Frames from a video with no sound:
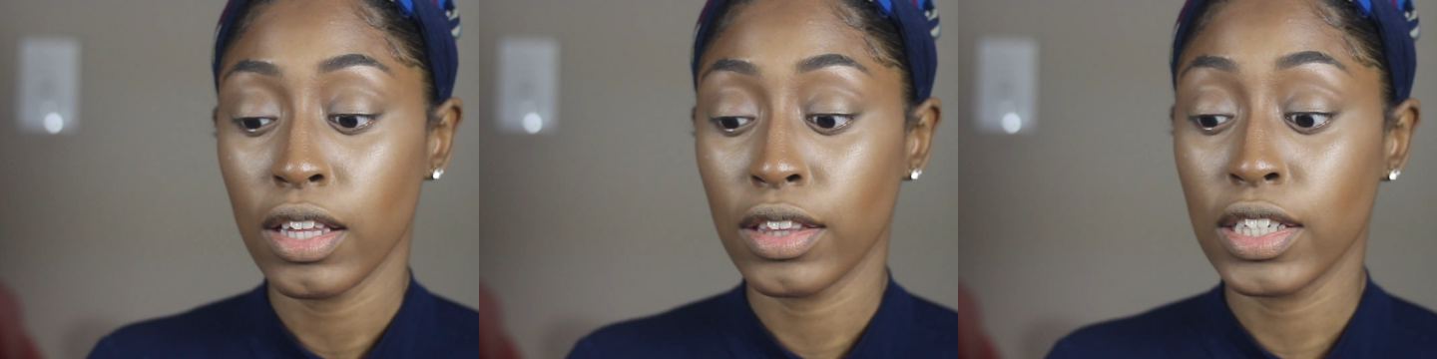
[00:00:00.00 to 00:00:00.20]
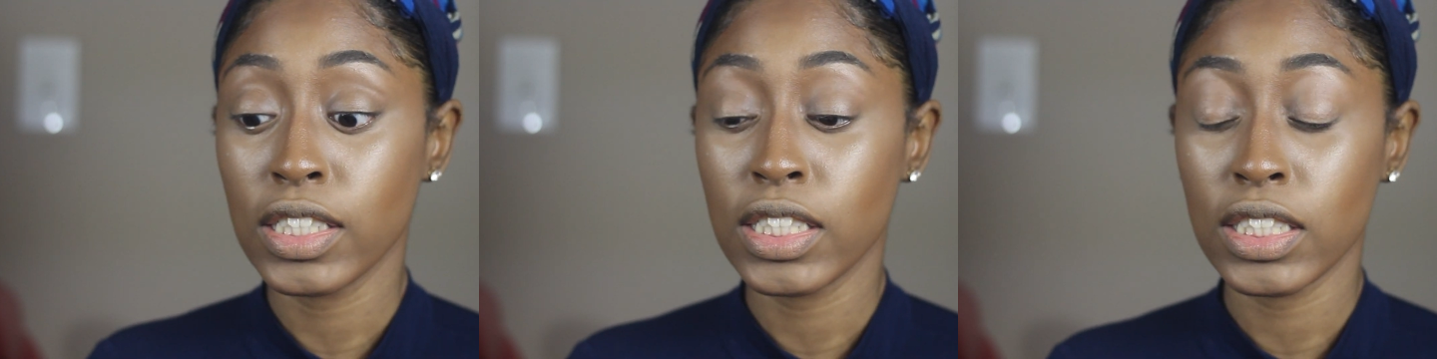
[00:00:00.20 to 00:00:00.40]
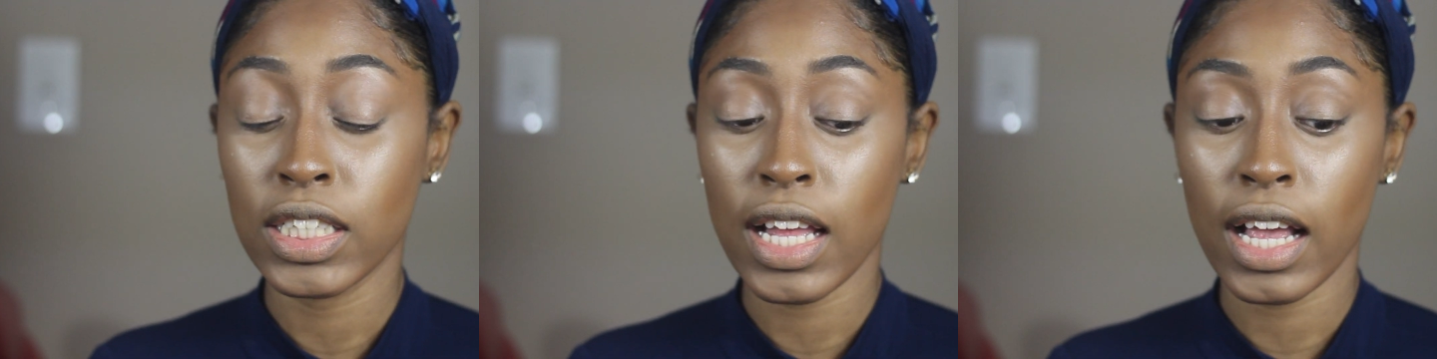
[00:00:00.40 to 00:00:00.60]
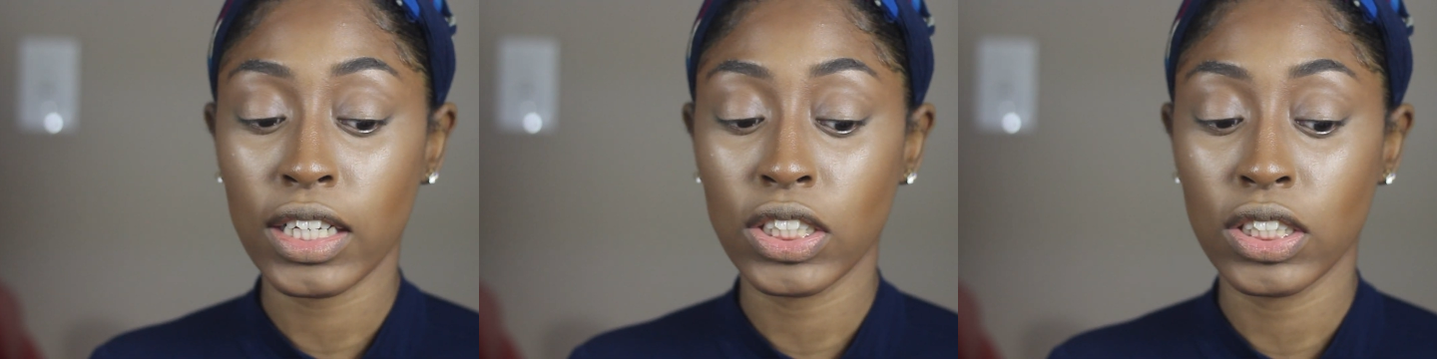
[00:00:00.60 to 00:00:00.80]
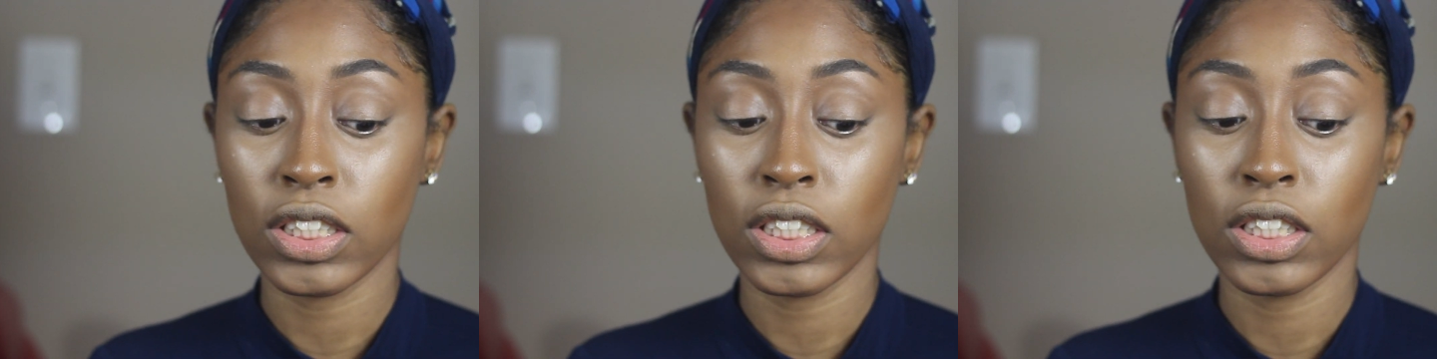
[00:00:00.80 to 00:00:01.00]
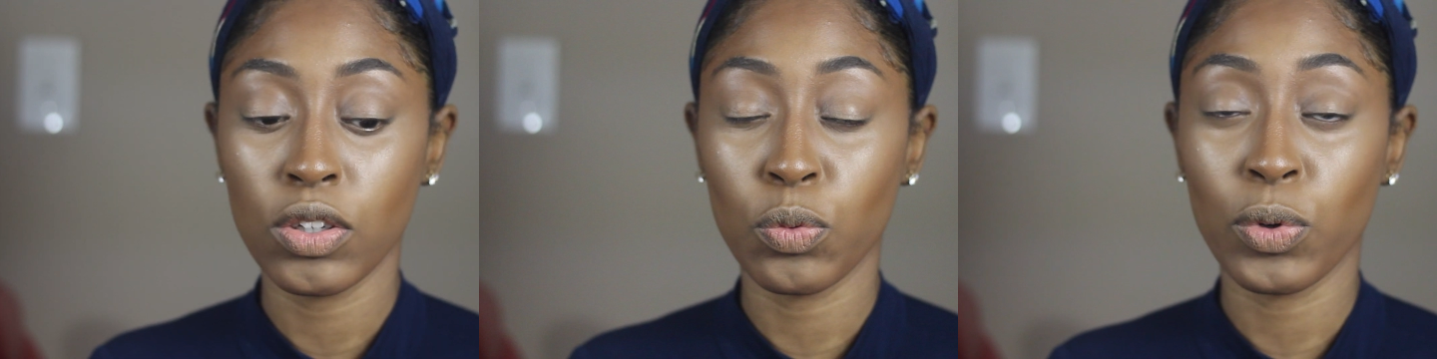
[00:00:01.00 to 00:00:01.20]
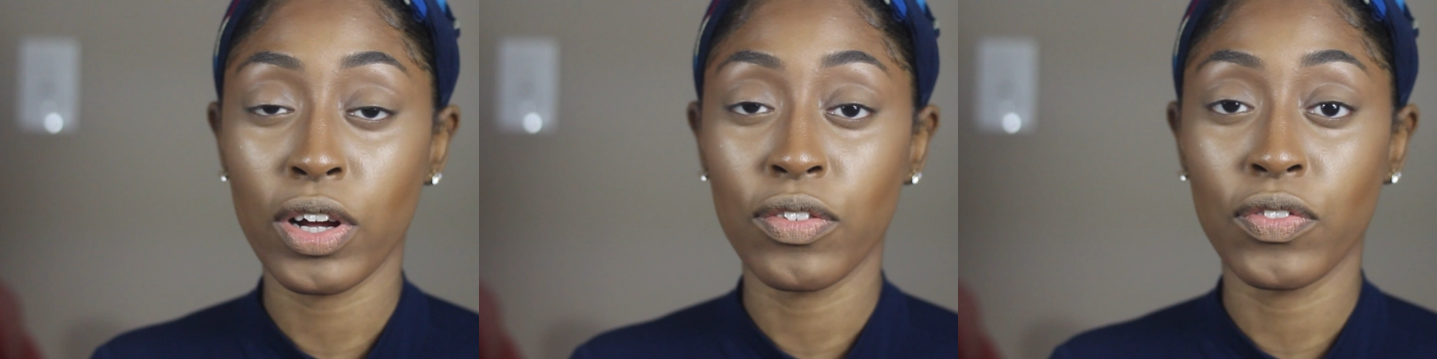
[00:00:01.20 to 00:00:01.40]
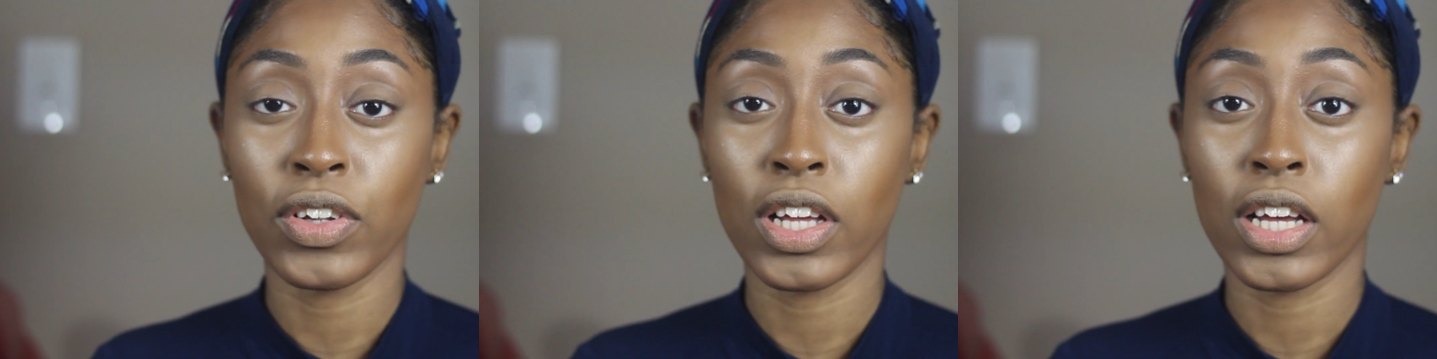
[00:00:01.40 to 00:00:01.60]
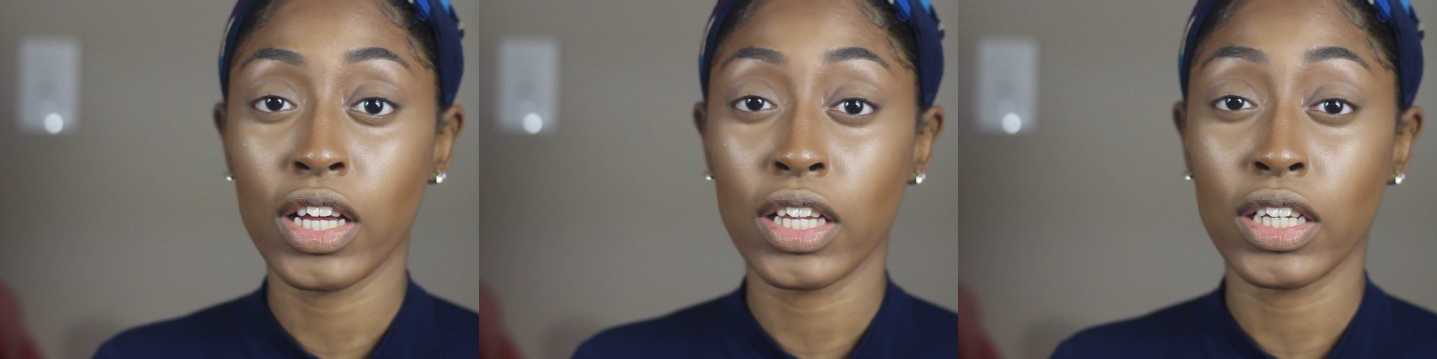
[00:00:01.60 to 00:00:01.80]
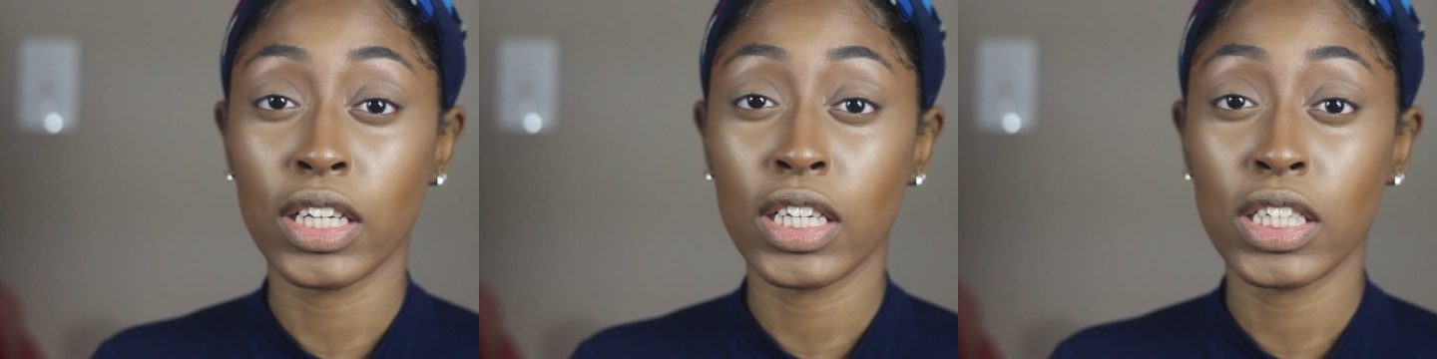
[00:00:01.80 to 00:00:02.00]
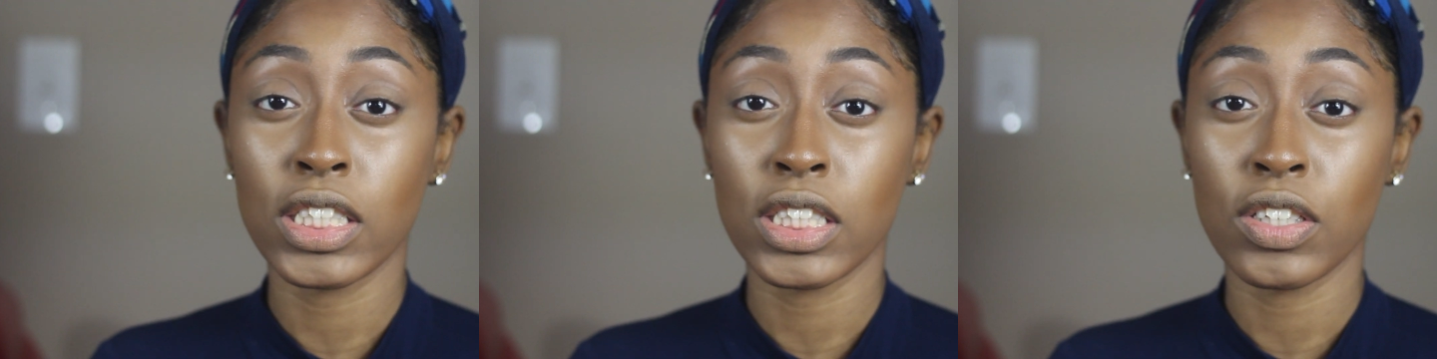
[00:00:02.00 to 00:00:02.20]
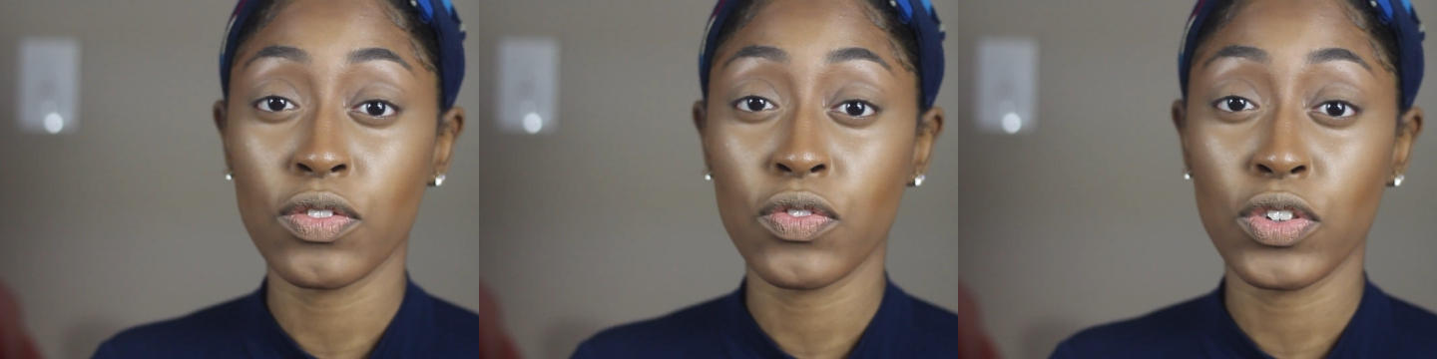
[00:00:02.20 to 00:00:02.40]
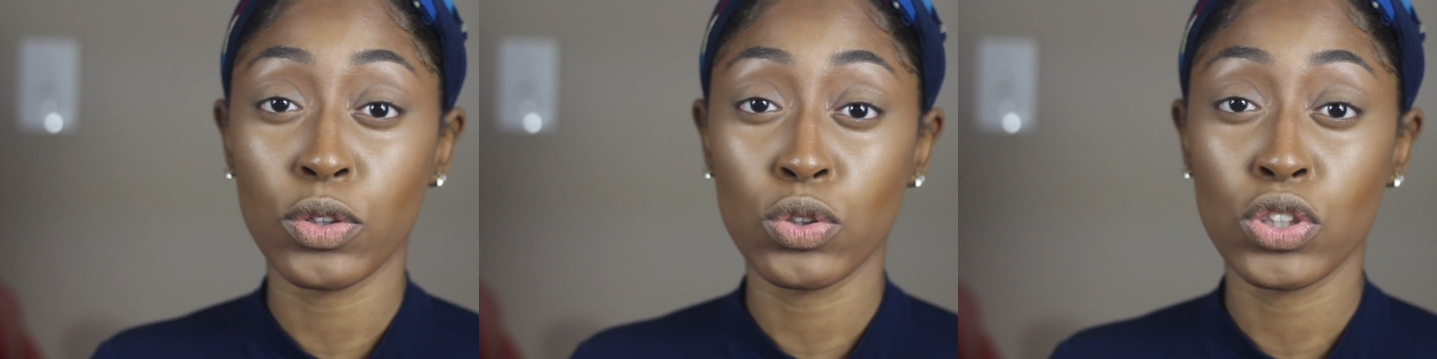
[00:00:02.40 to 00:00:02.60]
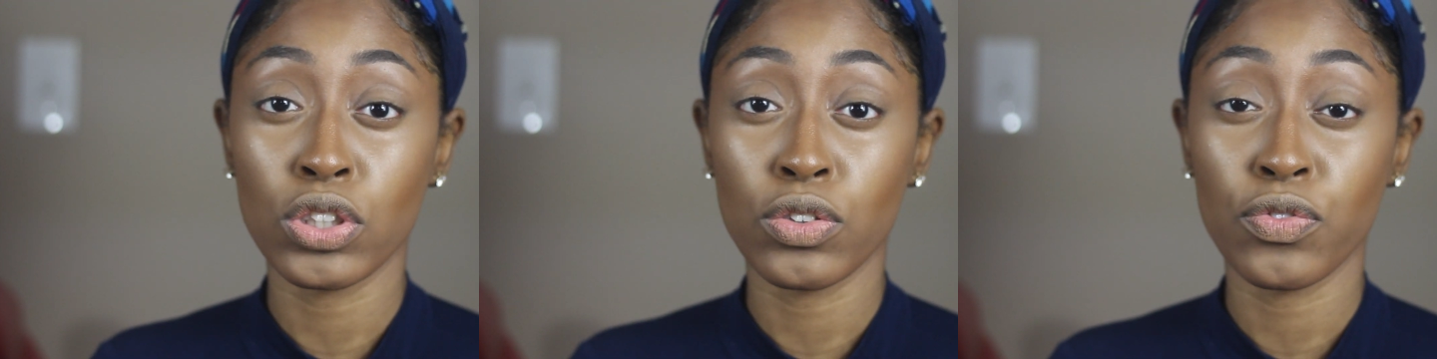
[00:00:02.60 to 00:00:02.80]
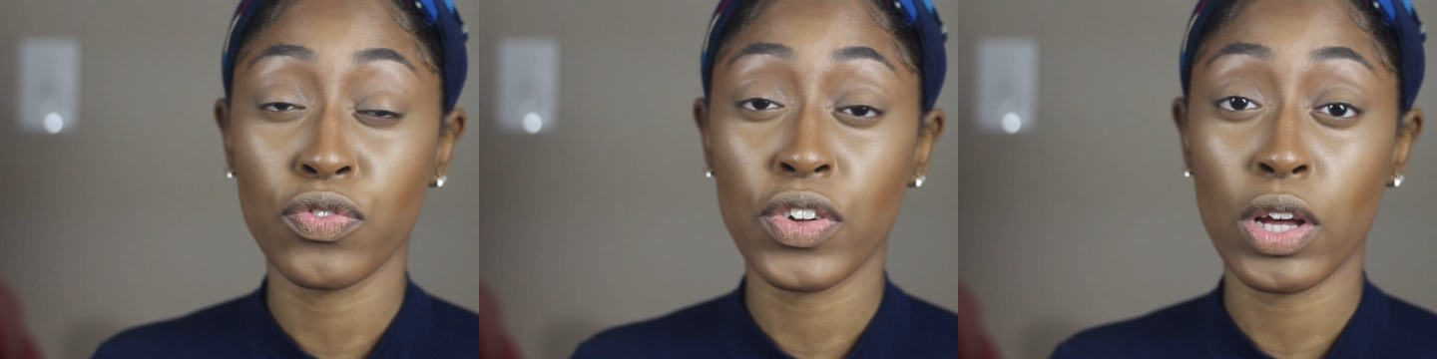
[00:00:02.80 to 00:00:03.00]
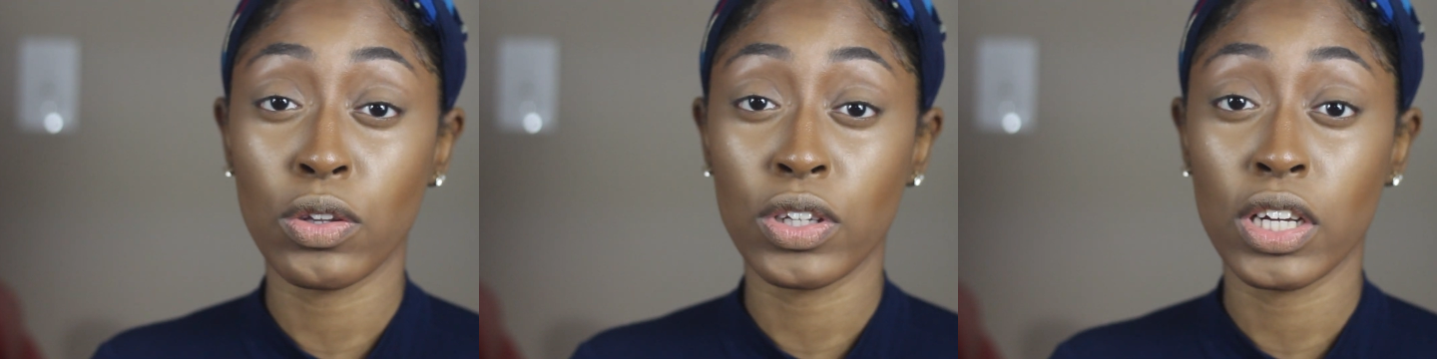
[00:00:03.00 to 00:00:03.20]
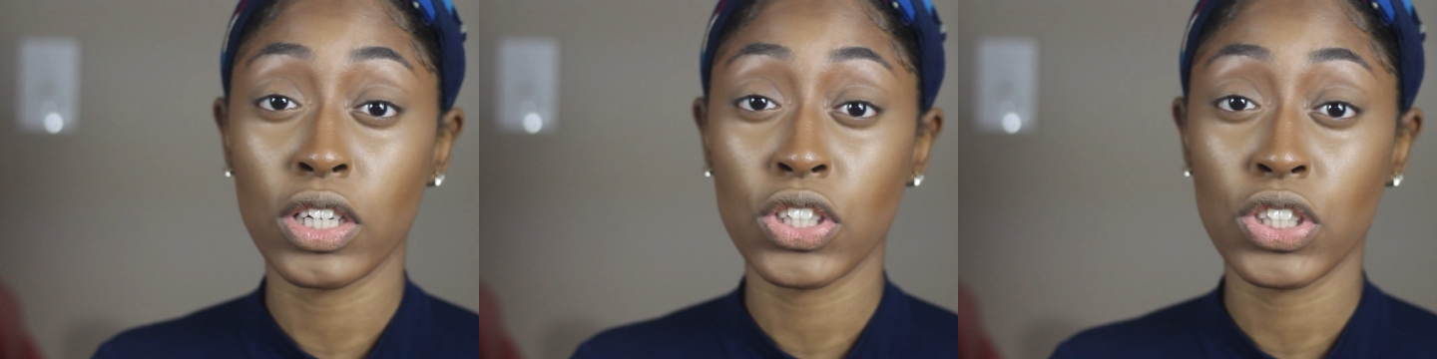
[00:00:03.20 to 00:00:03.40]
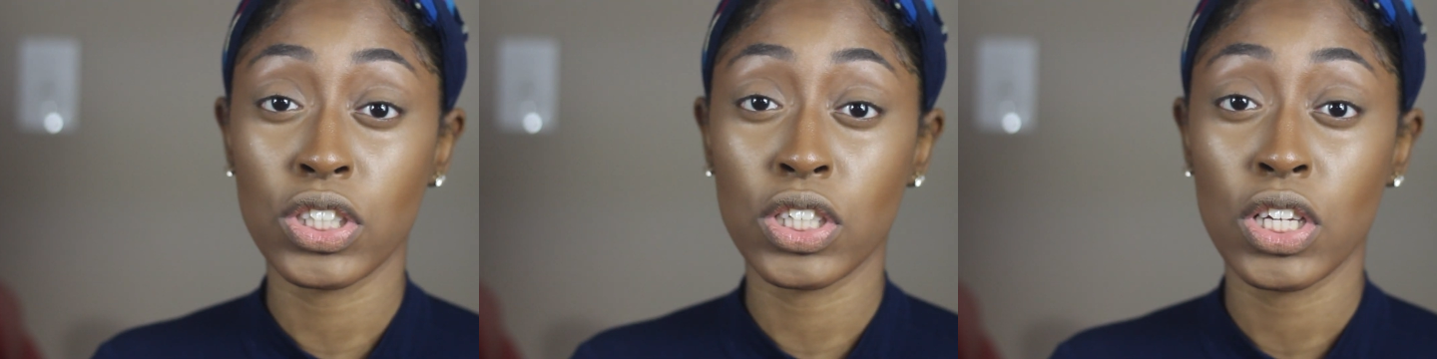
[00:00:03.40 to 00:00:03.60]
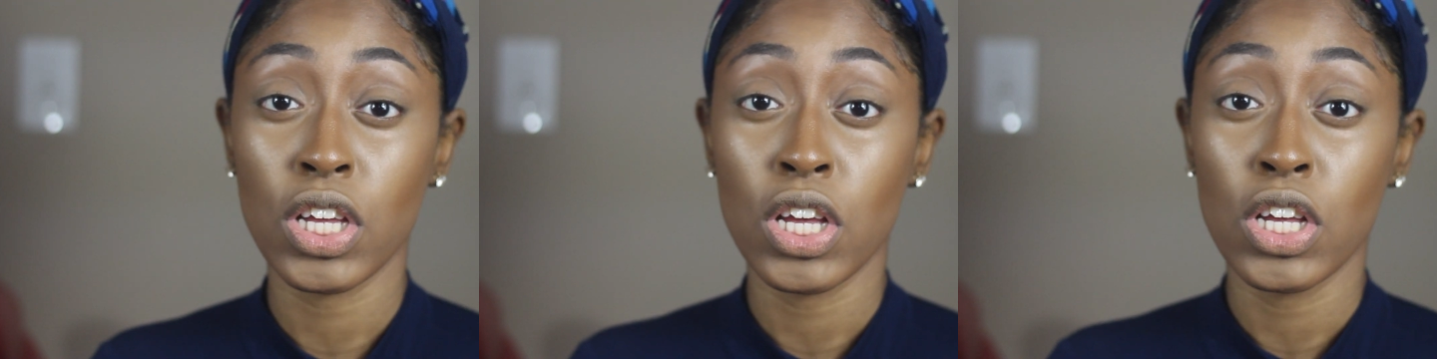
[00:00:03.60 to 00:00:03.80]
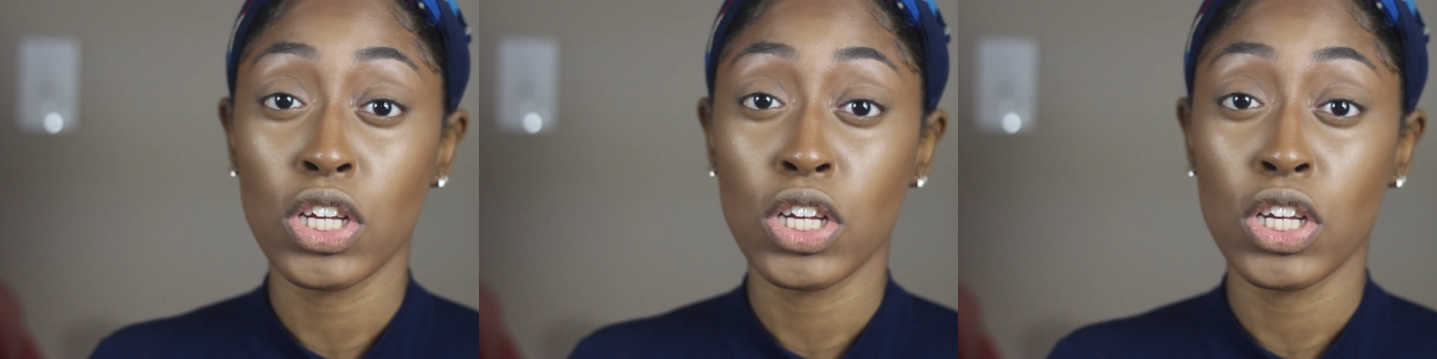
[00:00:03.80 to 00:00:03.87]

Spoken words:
This is actually the Revlon Instant Filter Foundation.